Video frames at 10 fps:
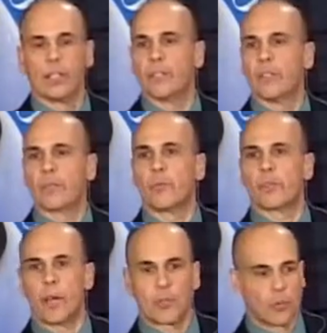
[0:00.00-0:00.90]
that this
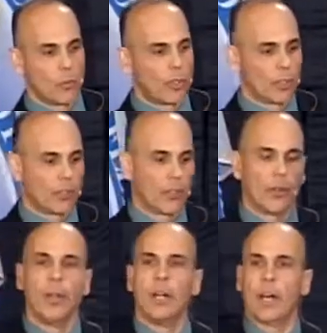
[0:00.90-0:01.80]
reception would
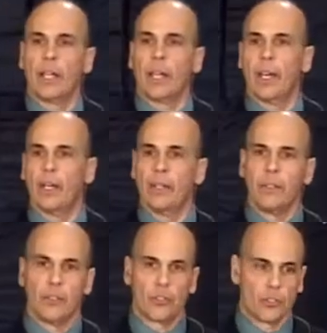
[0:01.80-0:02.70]
occur again
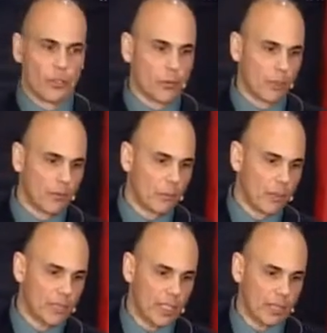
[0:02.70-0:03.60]
this year,
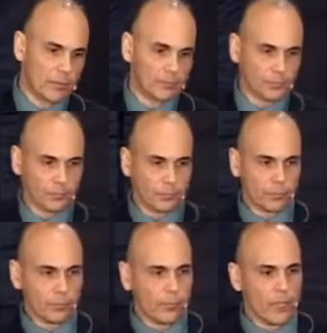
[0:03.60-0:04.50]
2014.
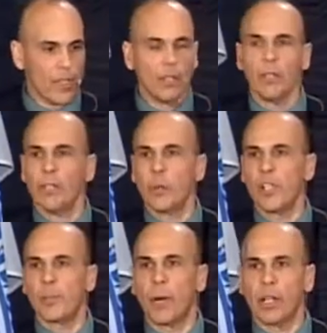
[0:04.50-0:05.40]

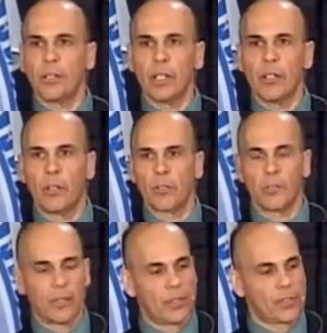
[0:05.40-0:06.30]
Queen's Park event, also very